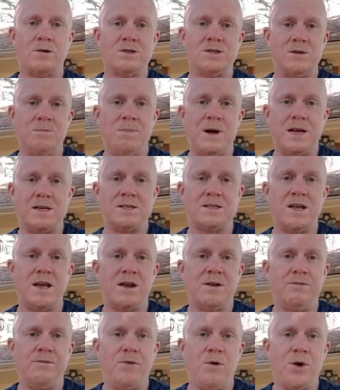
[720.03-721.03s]
is the best
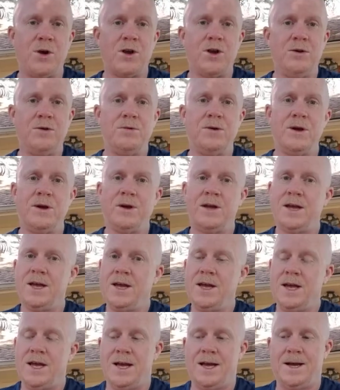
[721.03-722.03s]
thing for you.
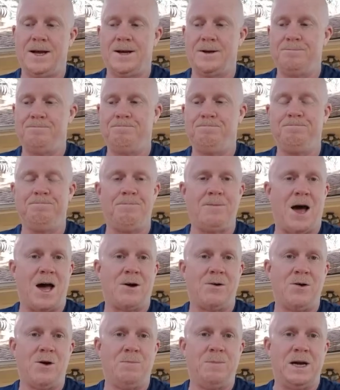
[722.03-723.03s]
I
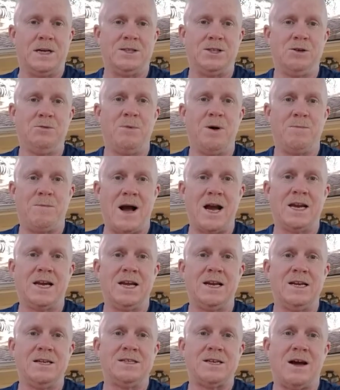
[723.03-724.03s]
don't know about you, but my
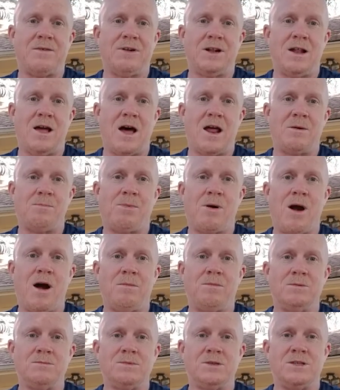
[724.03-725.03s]
kidneys have a lot of
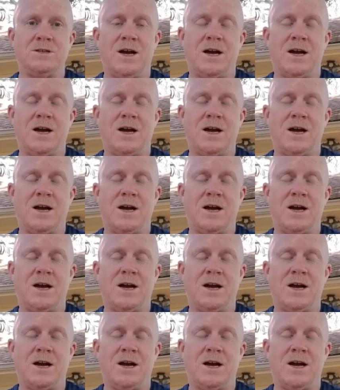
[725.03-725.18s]
problems